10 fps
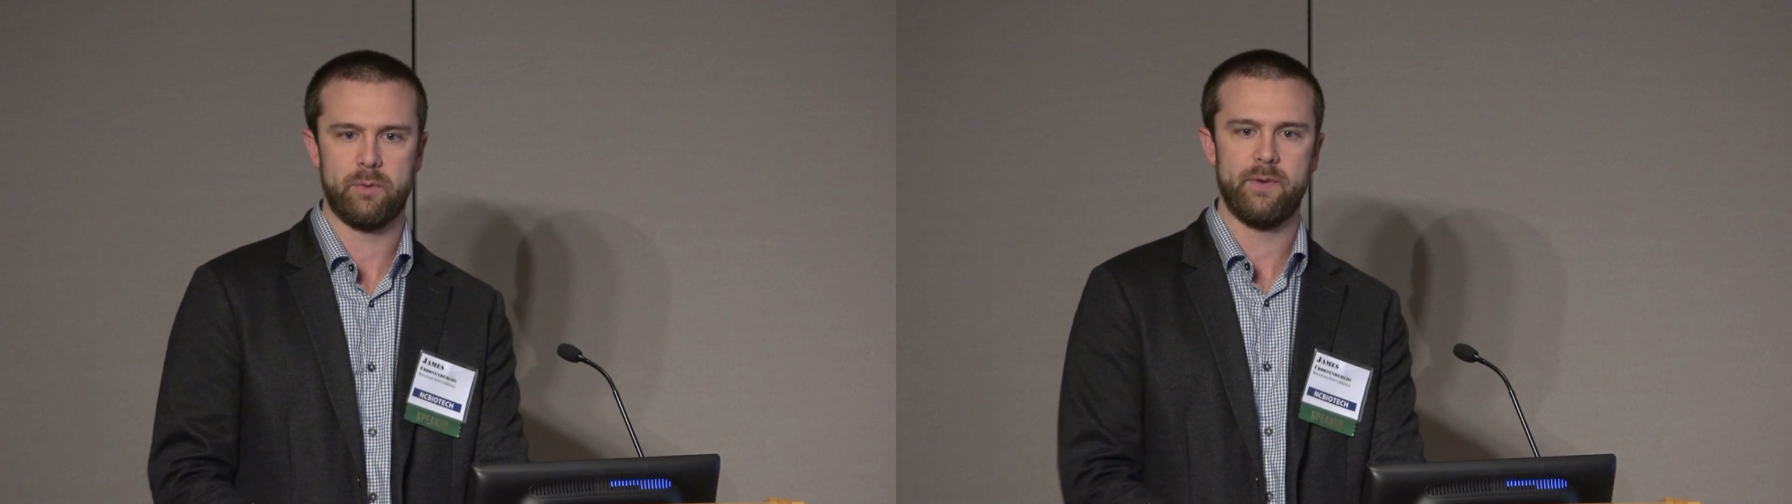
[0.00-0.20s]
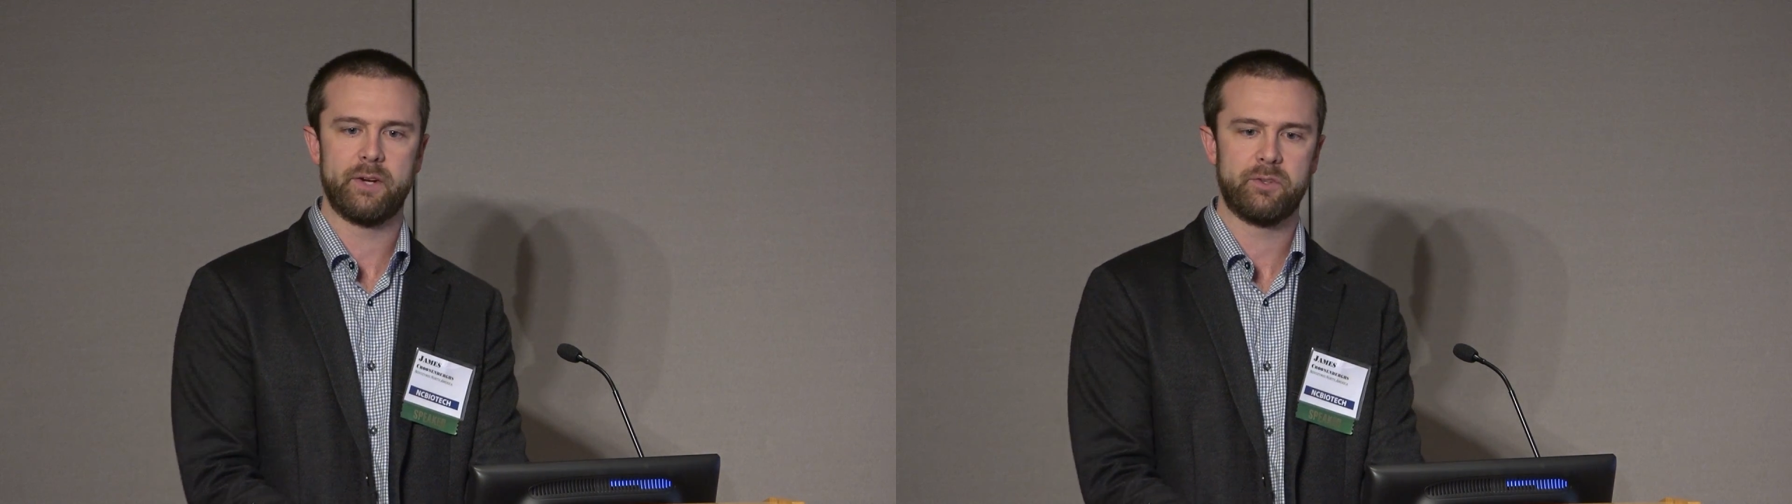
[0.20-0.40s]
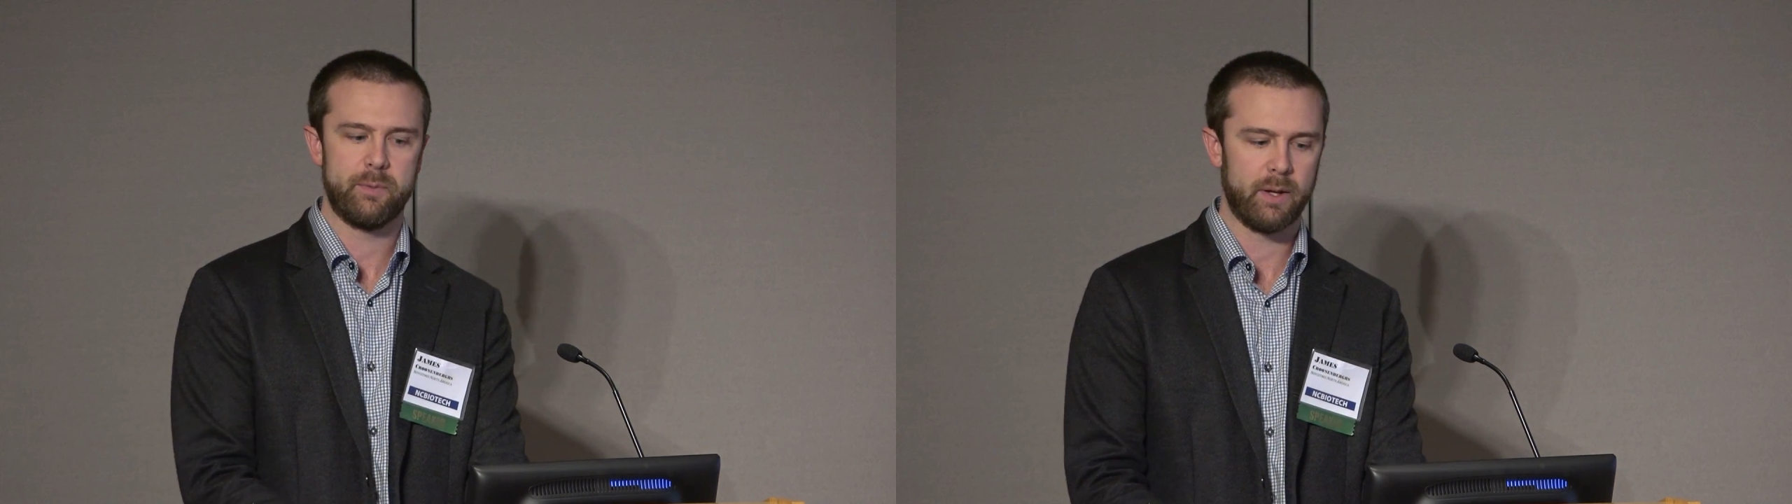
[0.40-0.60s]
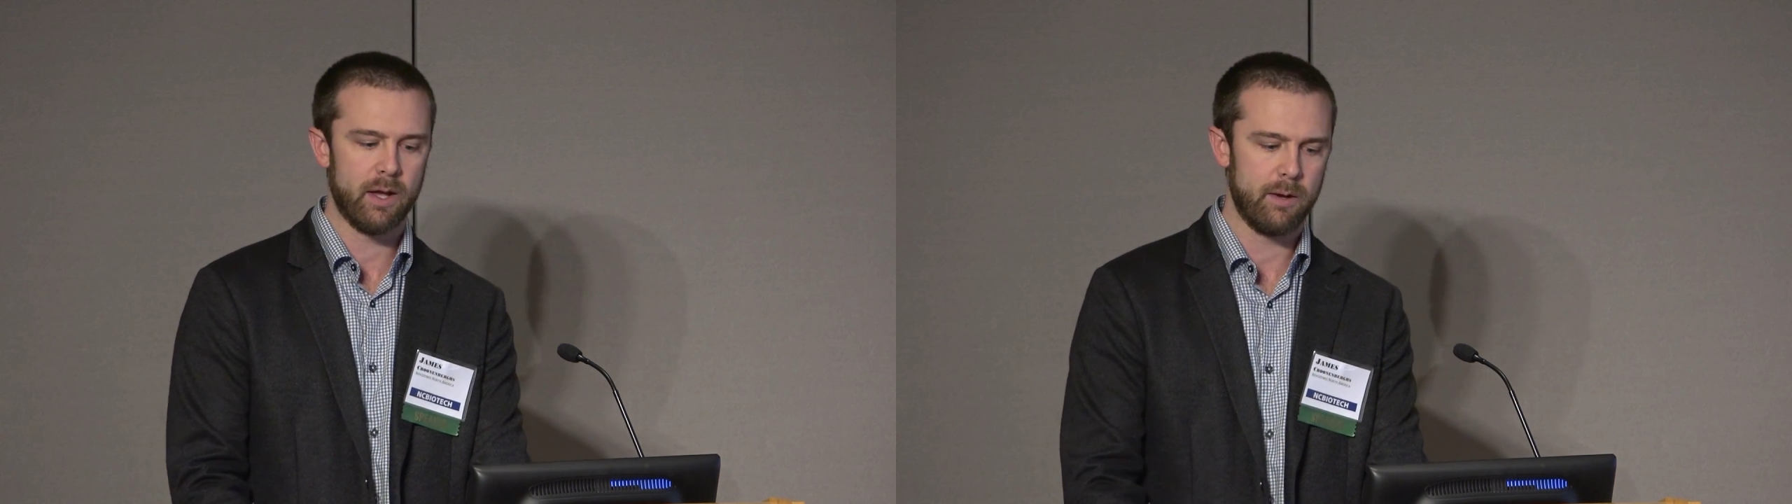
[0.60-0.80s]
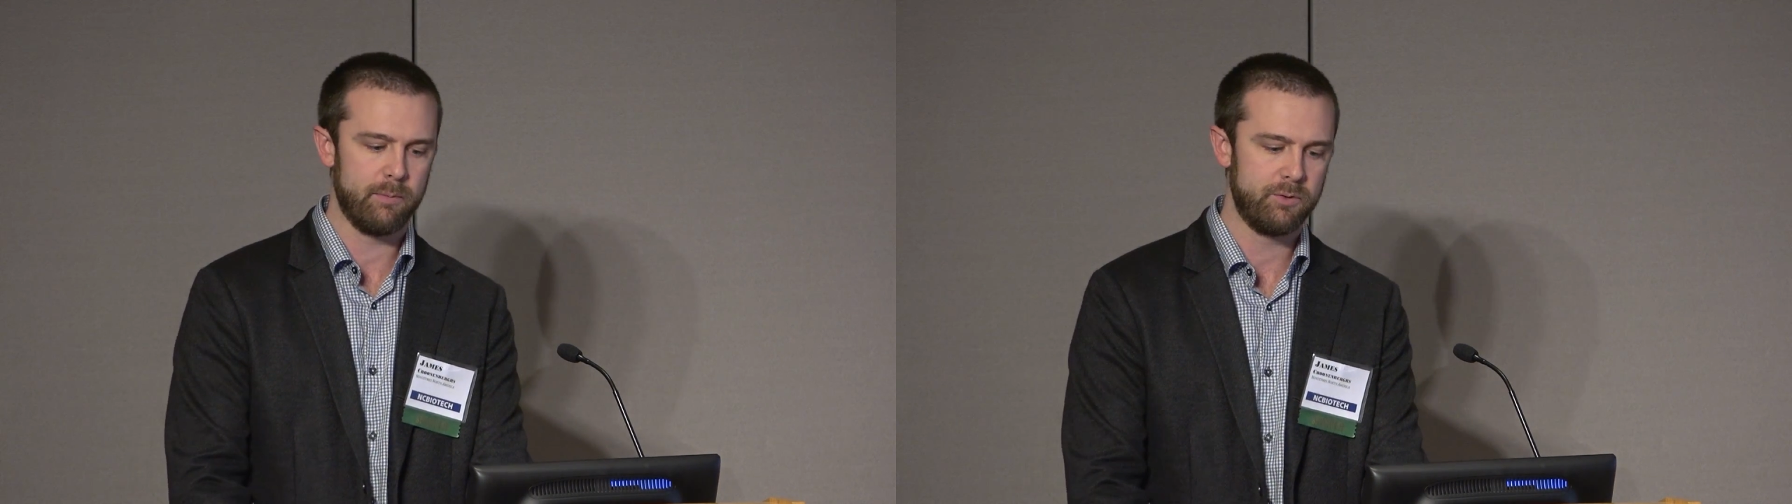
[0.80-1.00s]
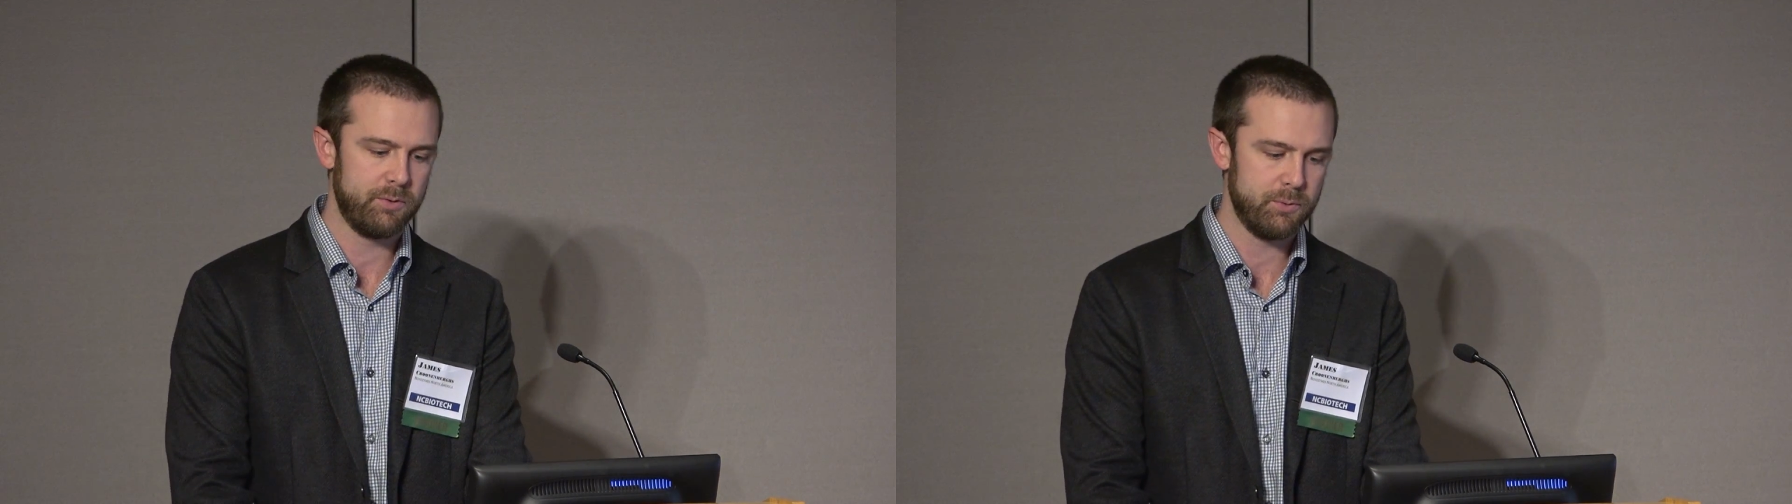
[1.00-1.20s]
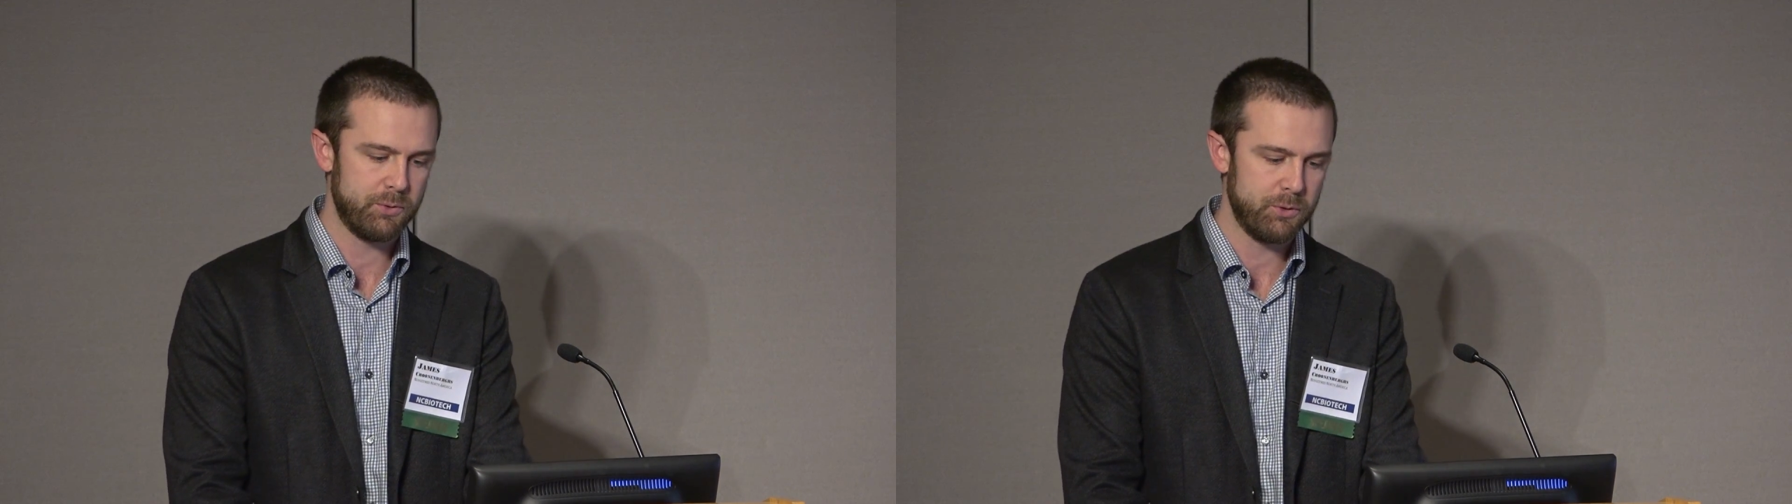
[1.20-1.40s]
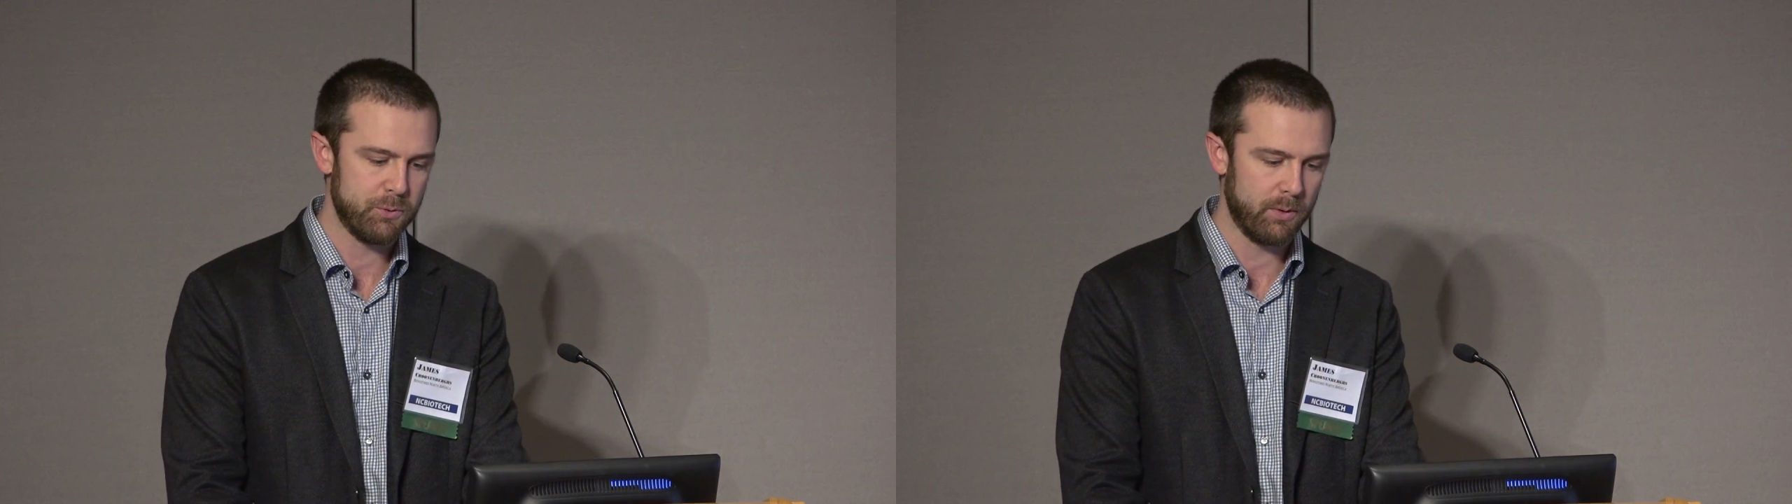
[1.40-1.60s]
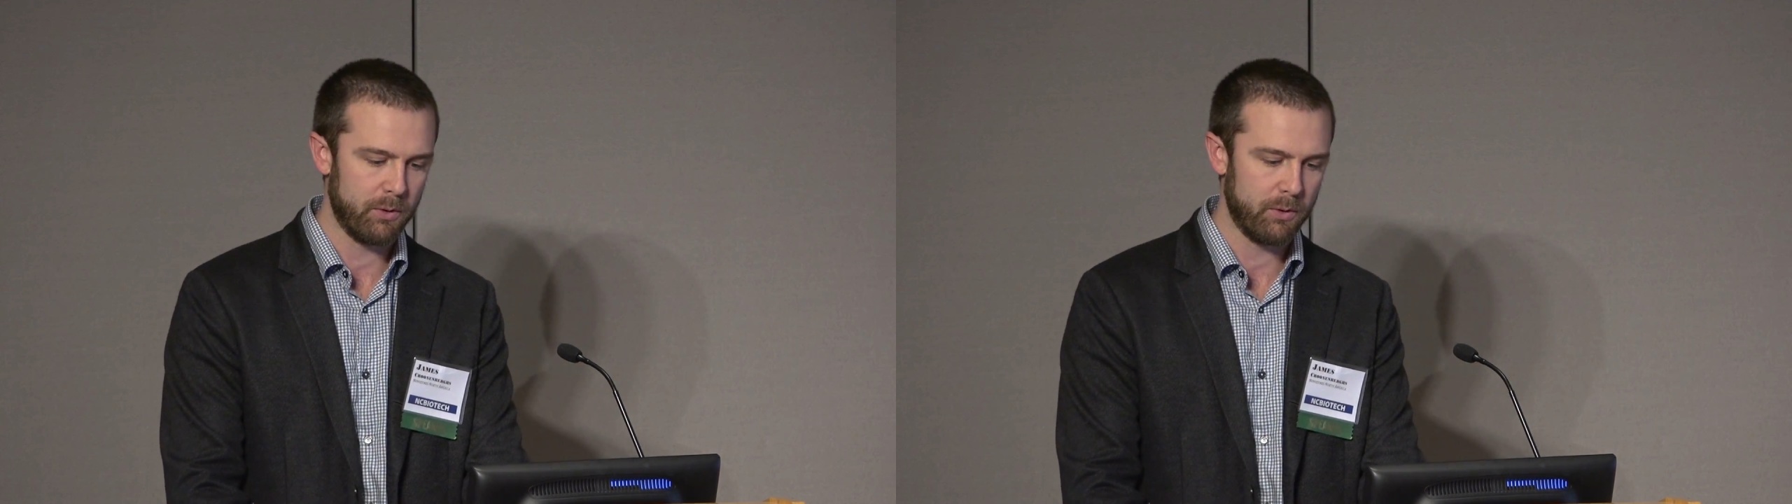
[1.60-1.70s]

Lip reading: we've actually begun to do a